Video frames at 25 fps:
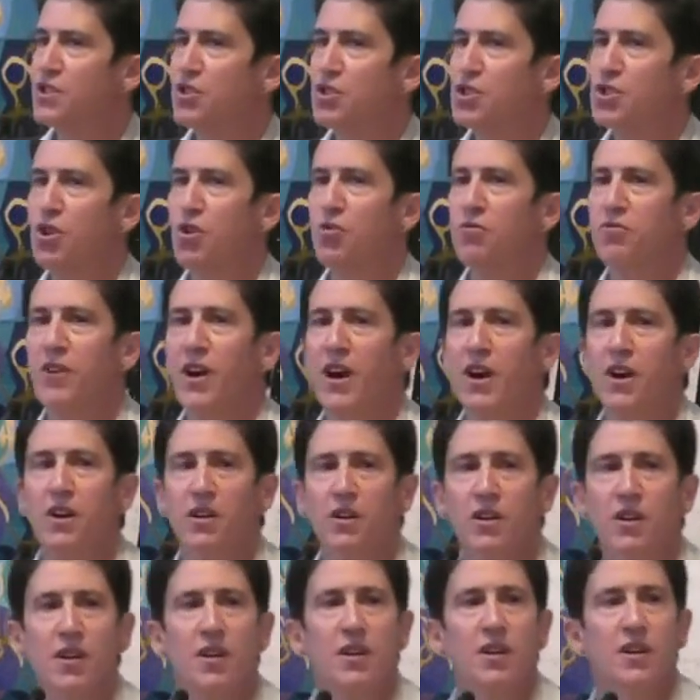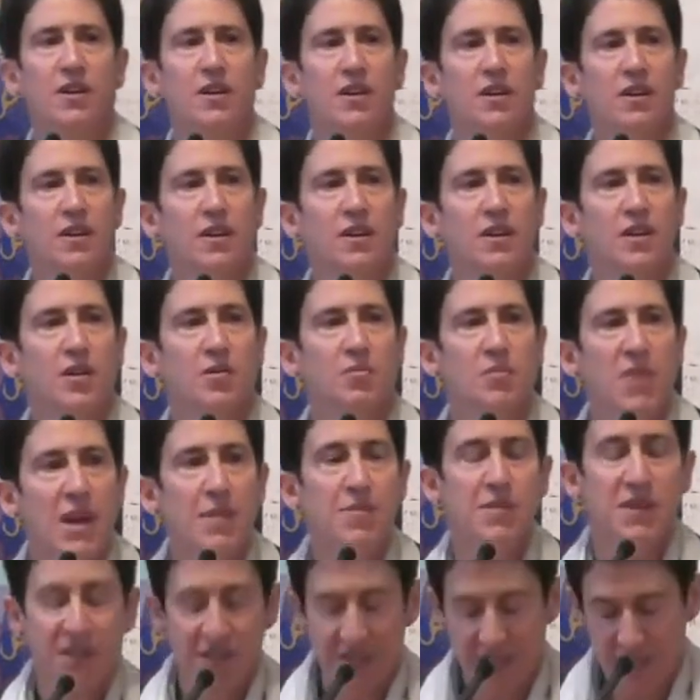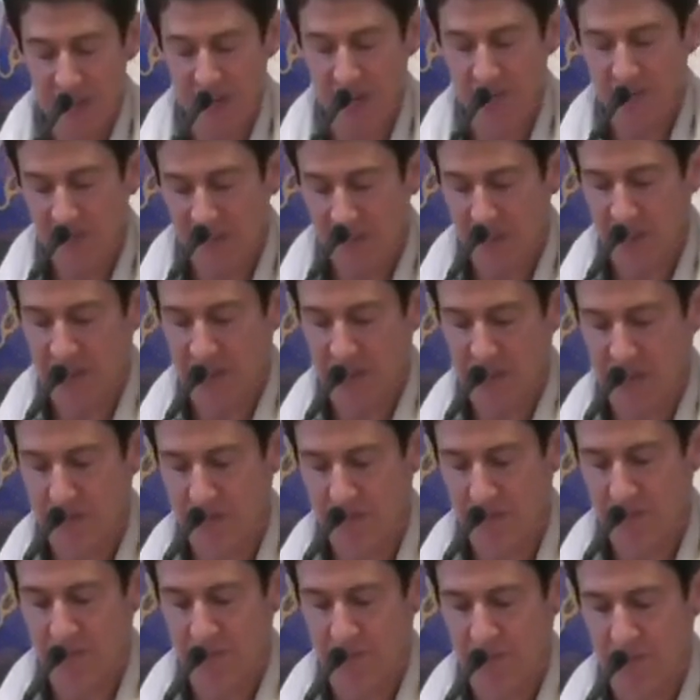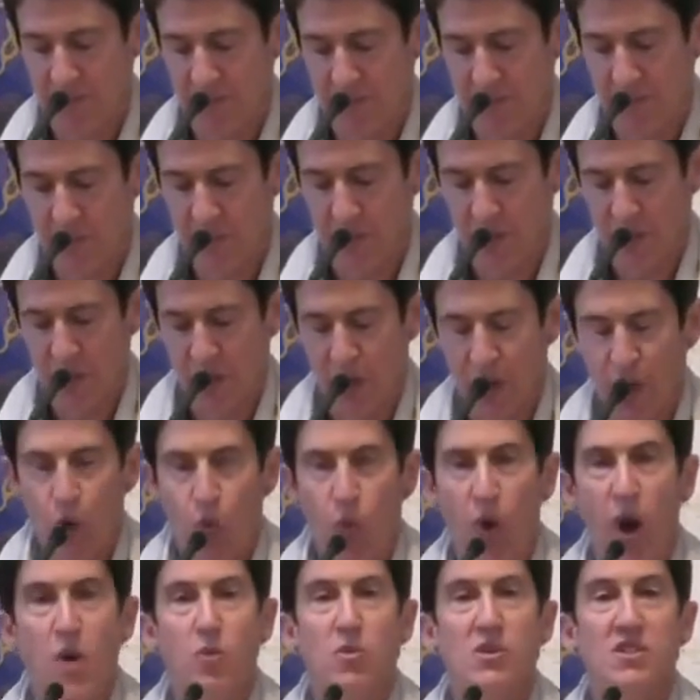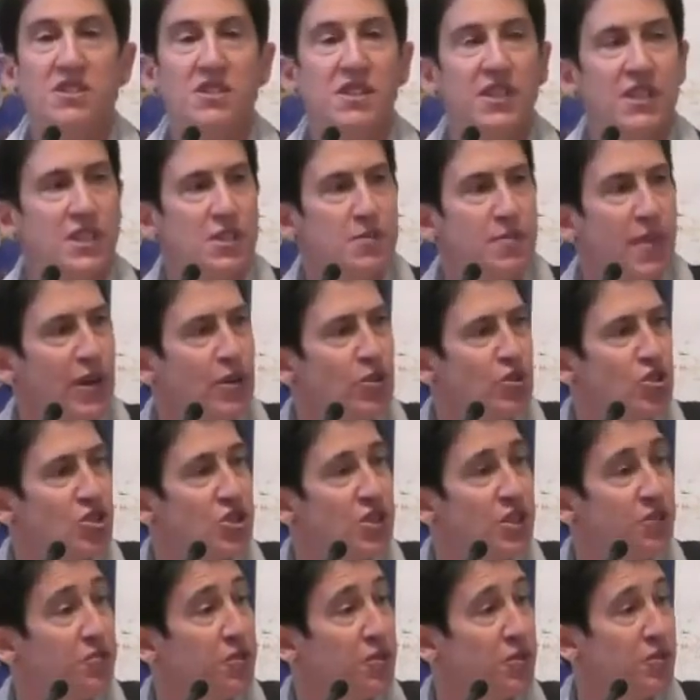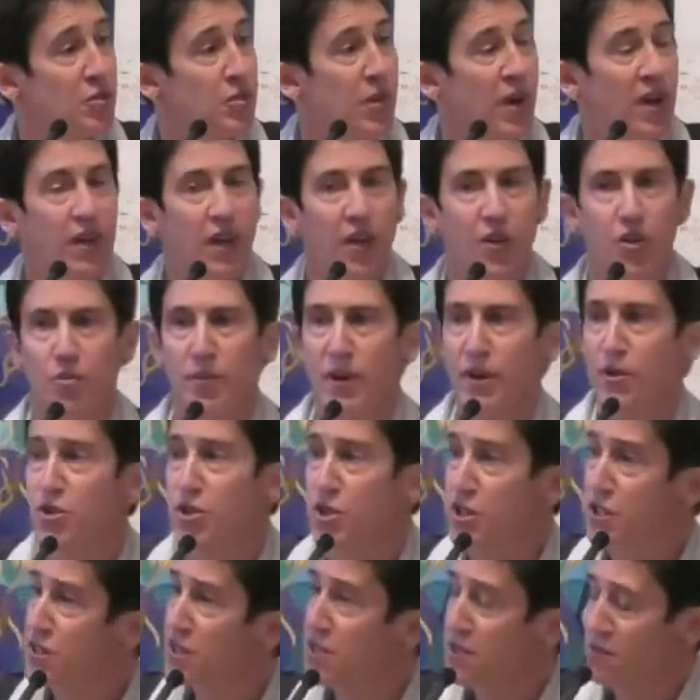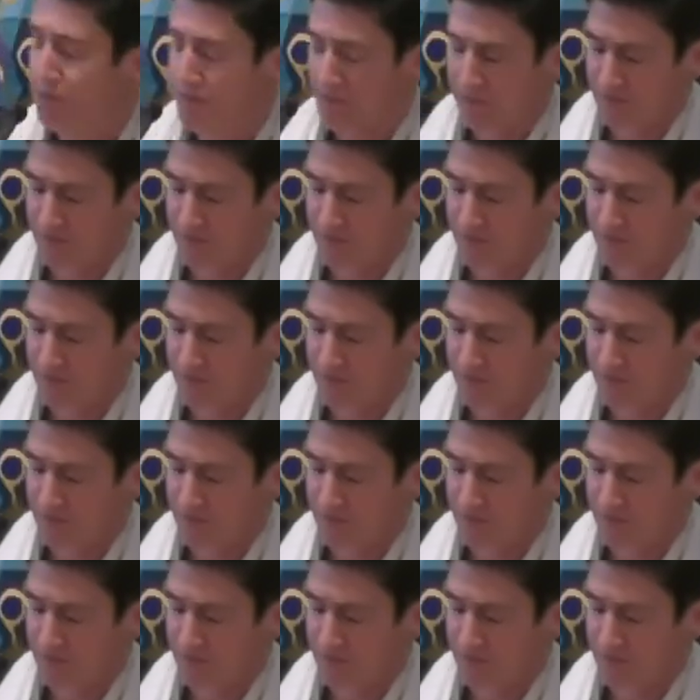the shofar, maybe it's time to listen. Why was this march different from all other marches?